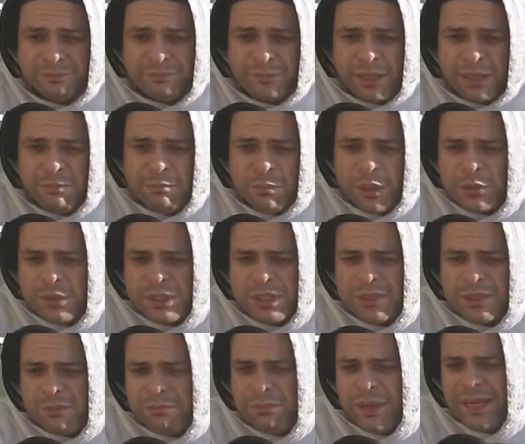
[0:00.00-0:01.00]
Most
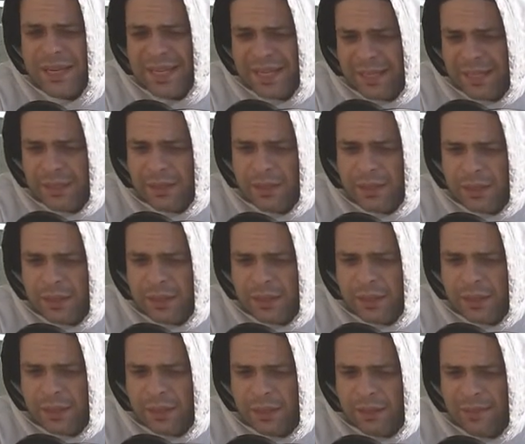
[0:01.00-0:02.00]
of the money
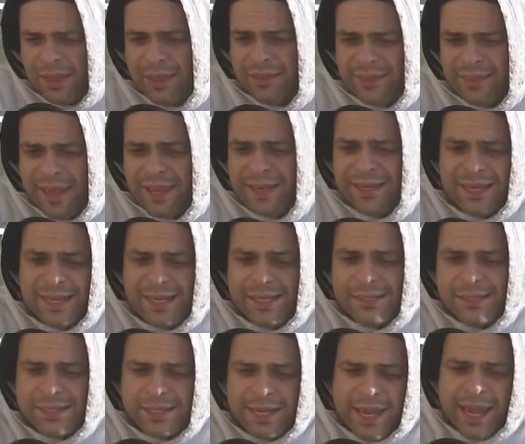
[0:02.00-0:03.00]
that they need
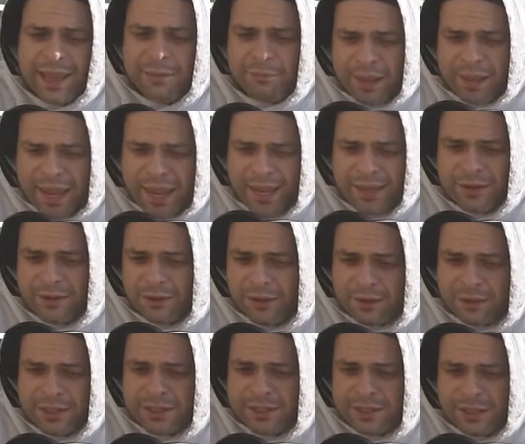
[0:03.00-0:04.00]
to campaign and all
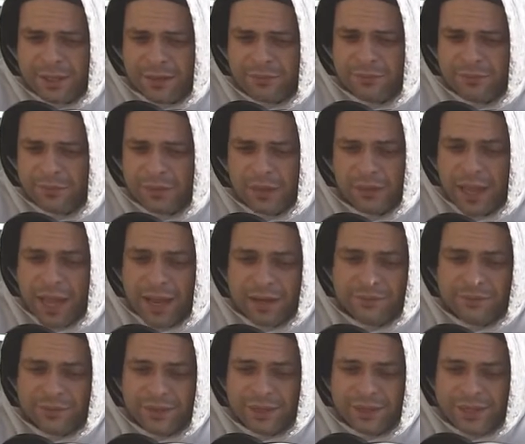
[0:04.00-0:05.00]
this stuff, a lot
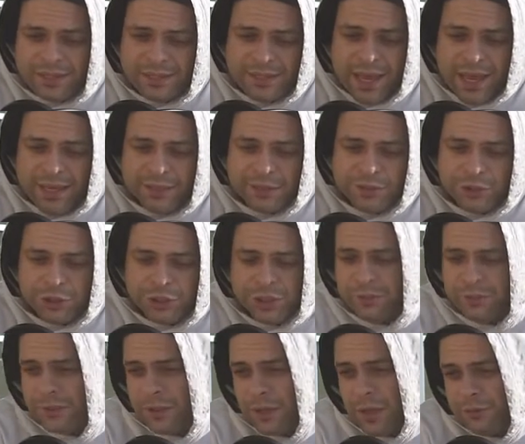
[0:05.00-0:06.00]
of it has gotten
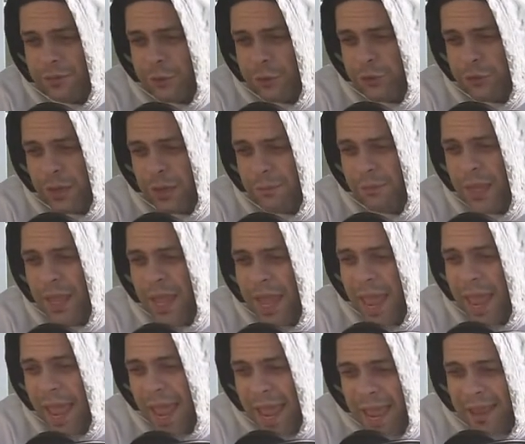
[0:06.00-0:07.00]
shoveled off to Trump.
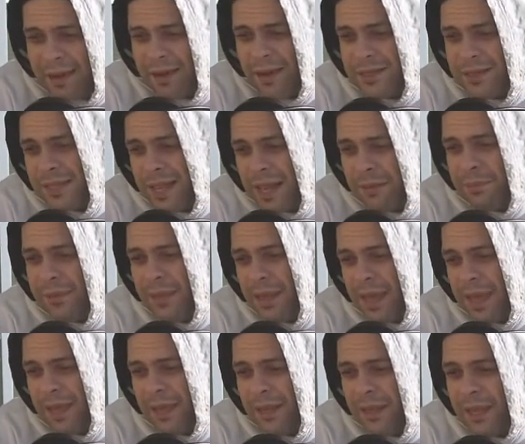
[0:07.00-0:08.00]
And on top of
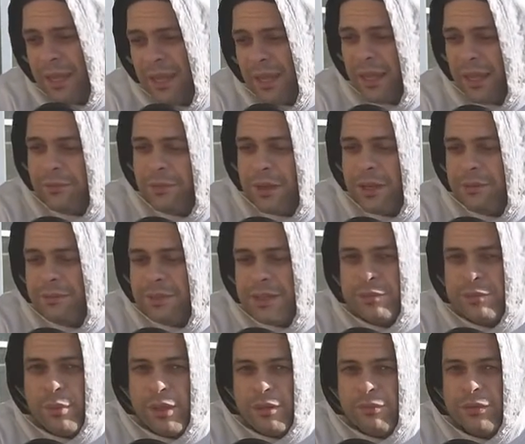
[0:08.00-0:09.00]
that, even if these
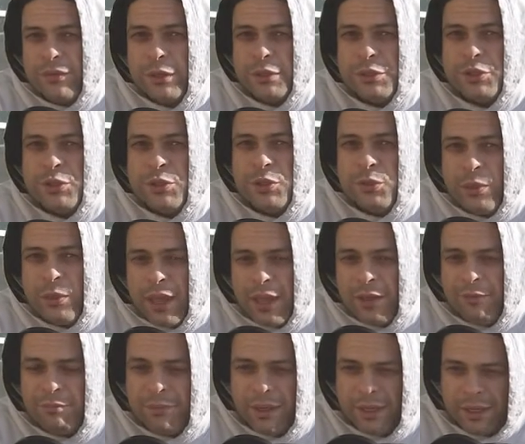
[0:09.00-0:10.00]
motherfuckers do
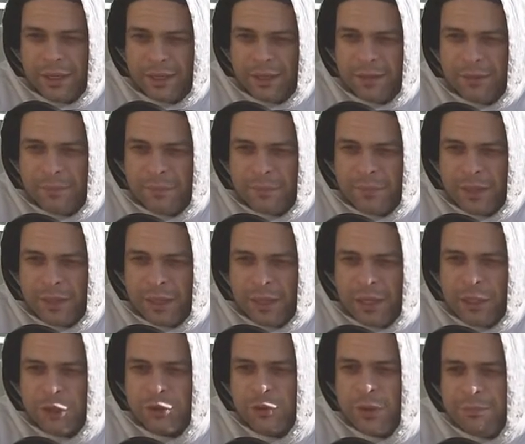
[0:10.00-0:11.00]
have money,
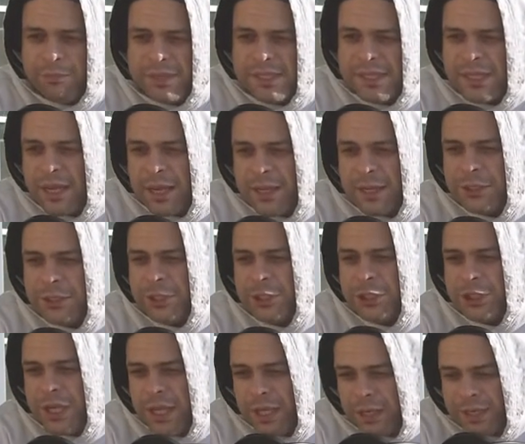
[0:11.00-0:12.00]
Trump is talking
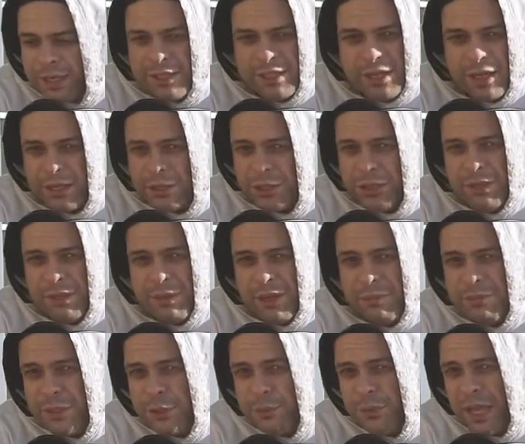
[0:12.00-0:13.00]
shit. He's talking shit about
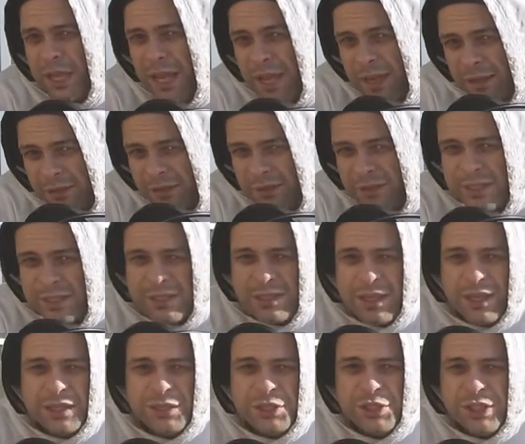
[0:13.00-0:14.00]
Mitch McConnell. He's
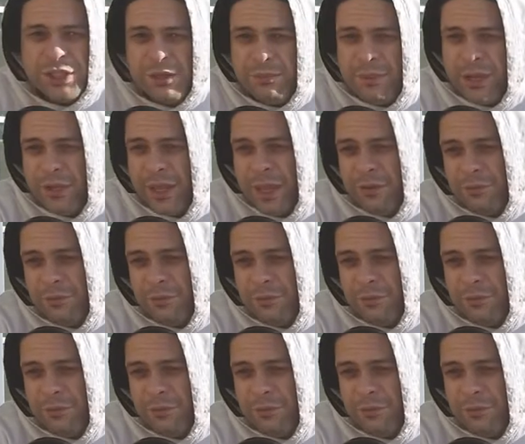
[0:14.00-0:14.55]
talking shit about Kevin